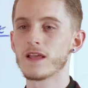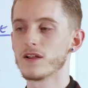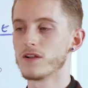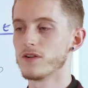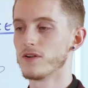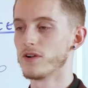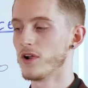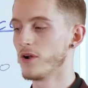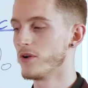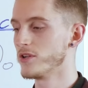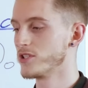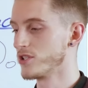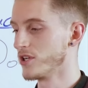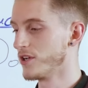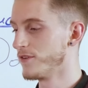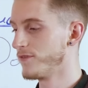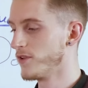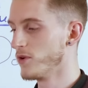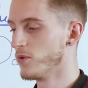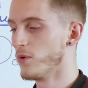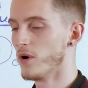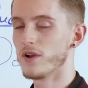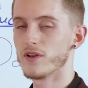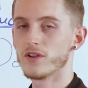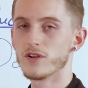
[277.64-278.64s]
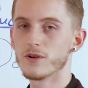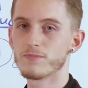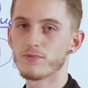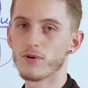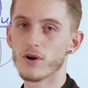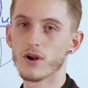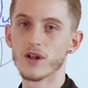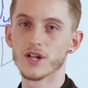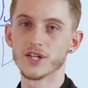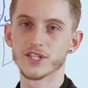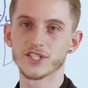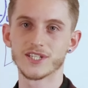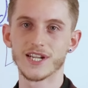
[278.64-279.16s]
Right? So if you want your
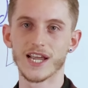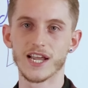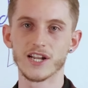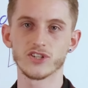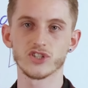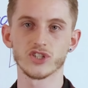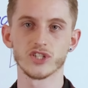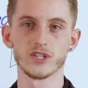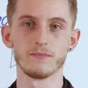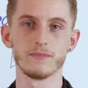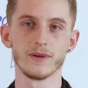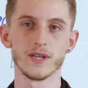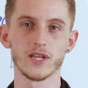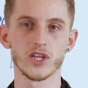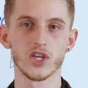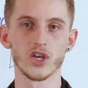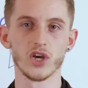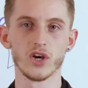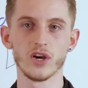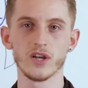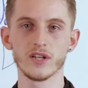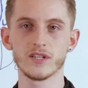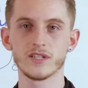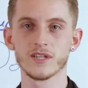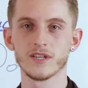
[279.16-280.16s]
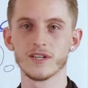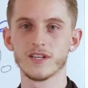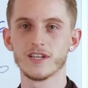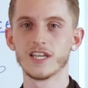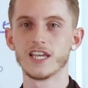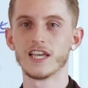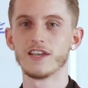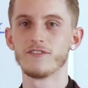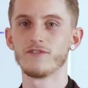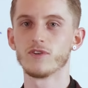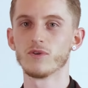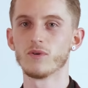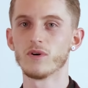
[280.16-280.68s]
products to actually be good,
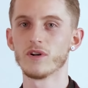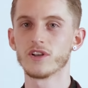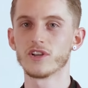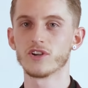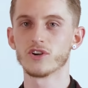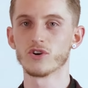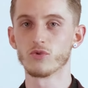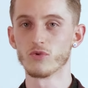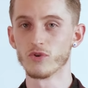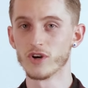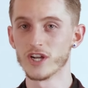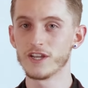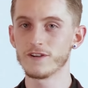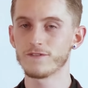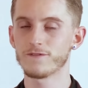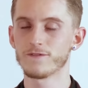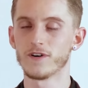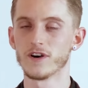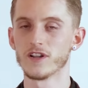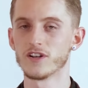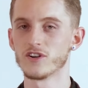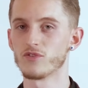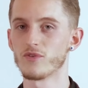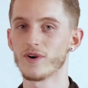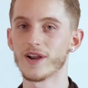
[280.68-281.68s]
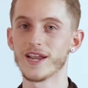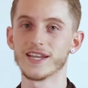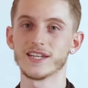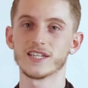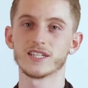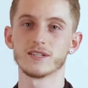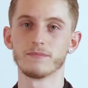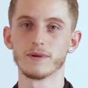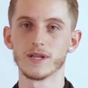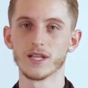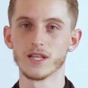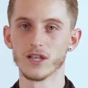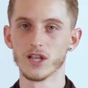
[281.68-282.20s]
if you want your refund rate
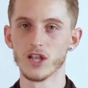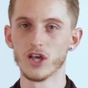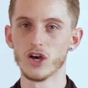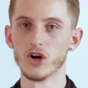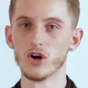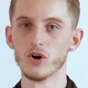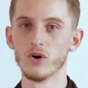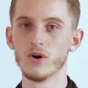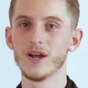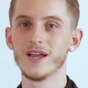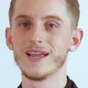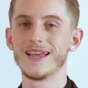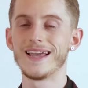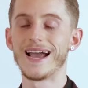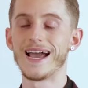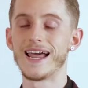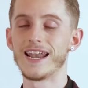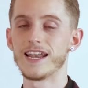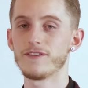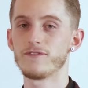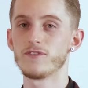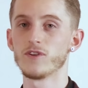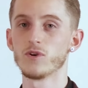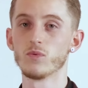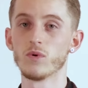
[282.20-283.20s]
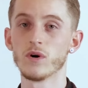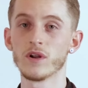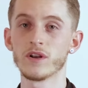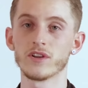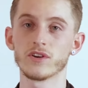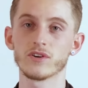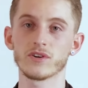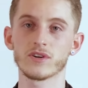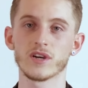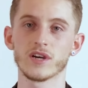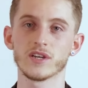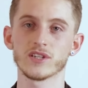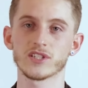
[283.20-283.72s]
to be low, and if you want
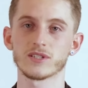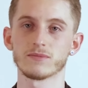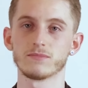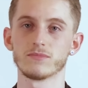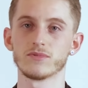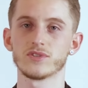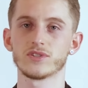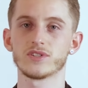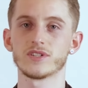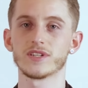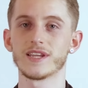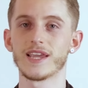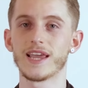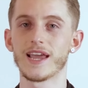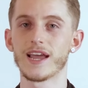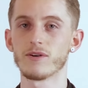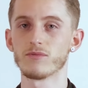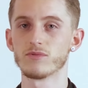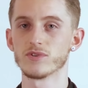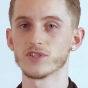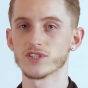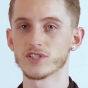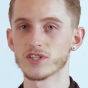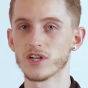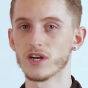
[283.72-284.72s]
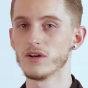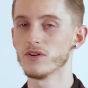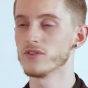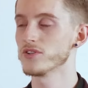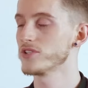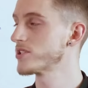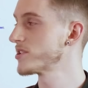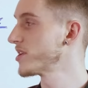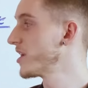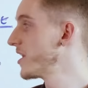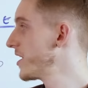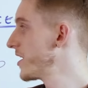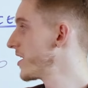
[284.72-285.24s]
your customers to get
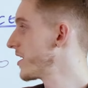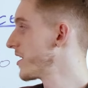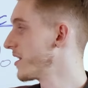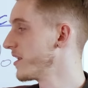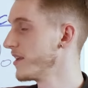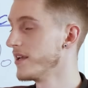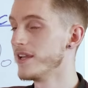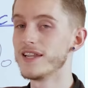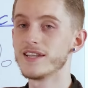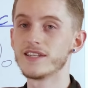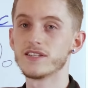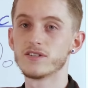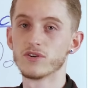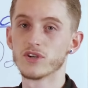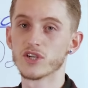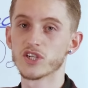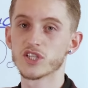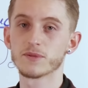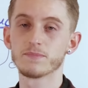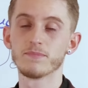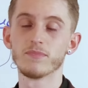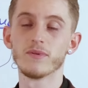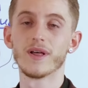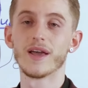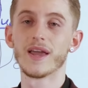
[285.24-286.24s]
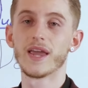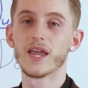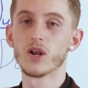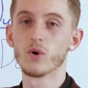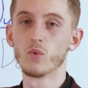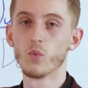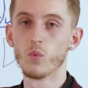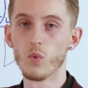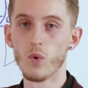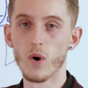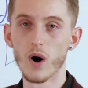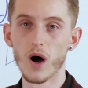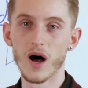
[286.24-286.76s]
results, you need to
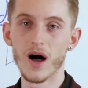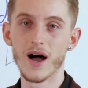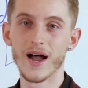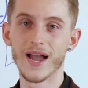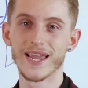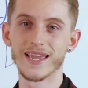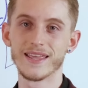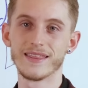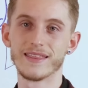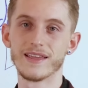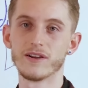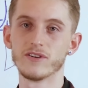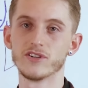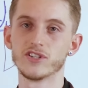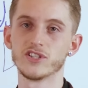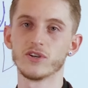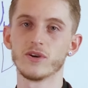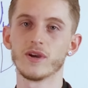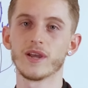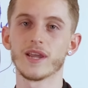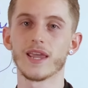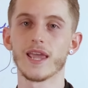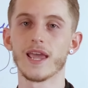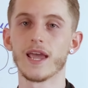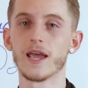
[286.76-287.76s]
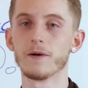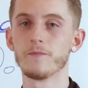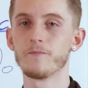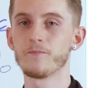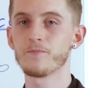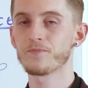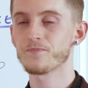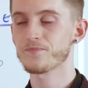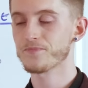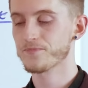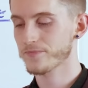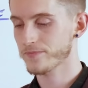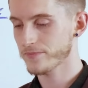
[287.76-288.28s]
explain why they're doing it.
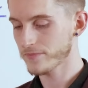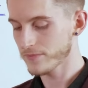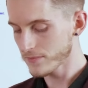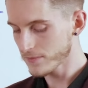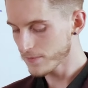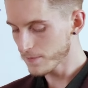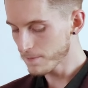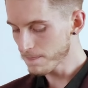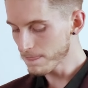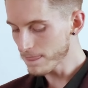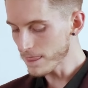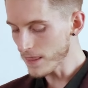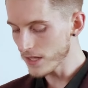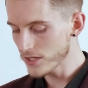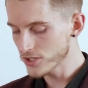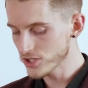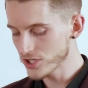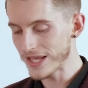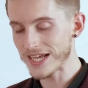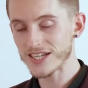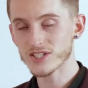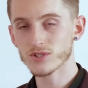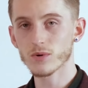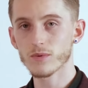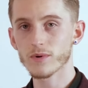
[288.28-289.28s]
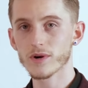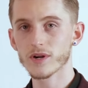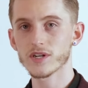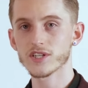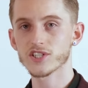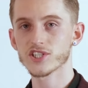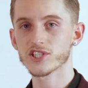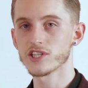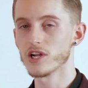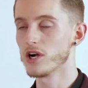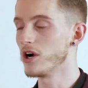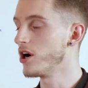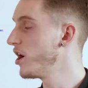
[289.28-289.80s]
So that's what we're going to
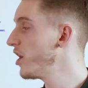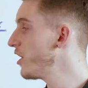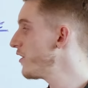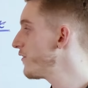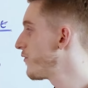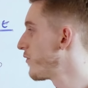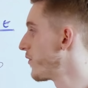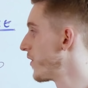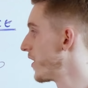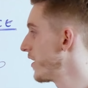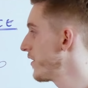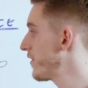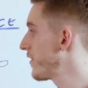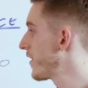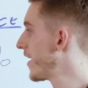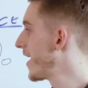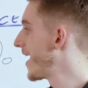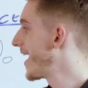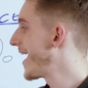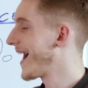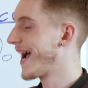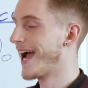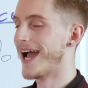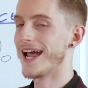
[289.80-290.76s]
start off with.